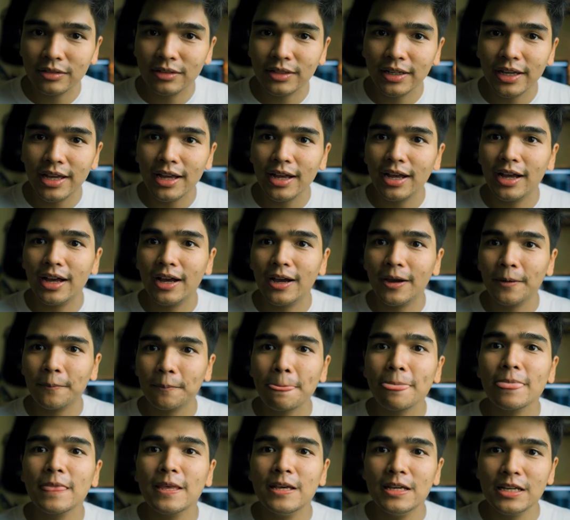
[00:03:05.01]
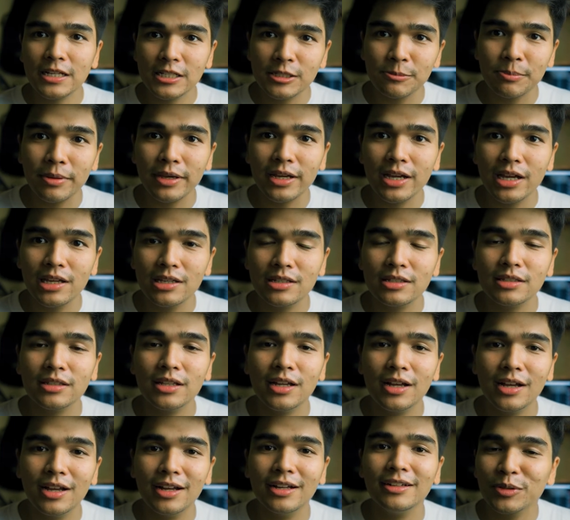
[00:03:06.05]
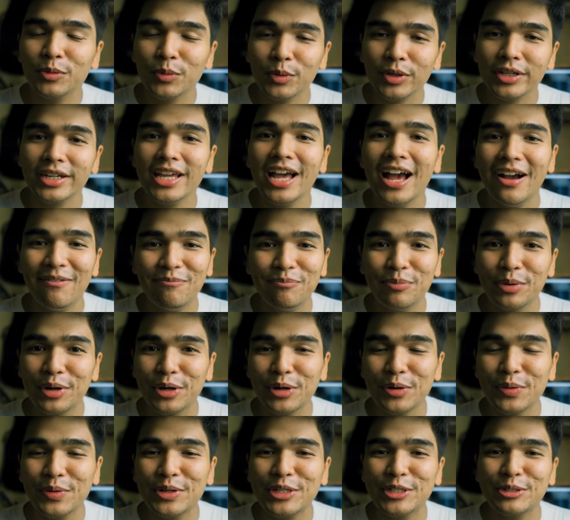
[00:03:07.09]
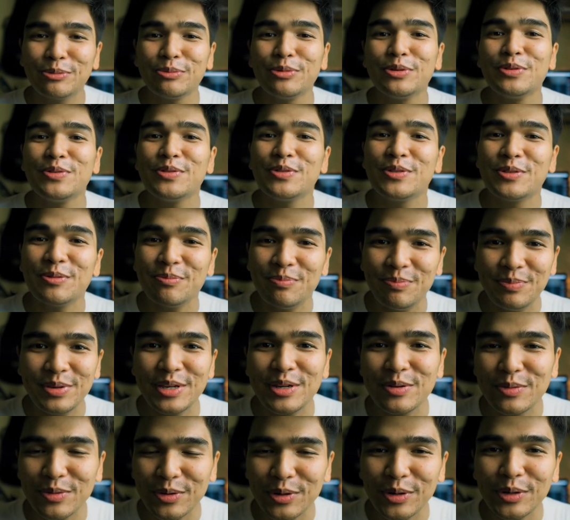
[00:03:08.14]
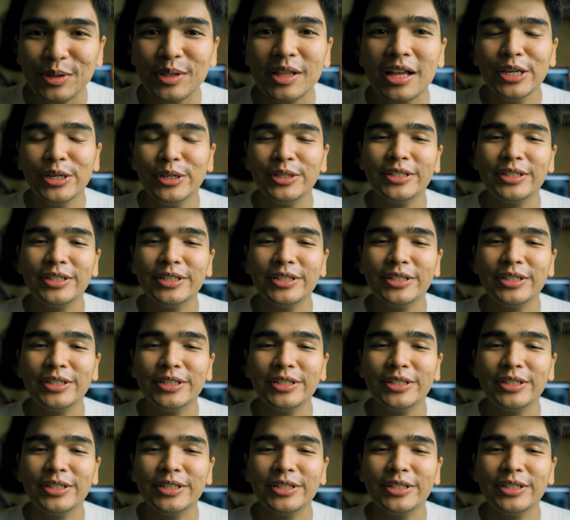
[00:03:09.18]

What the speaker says: Kaya expect guys na we're gonna have buttery smooth B-roll.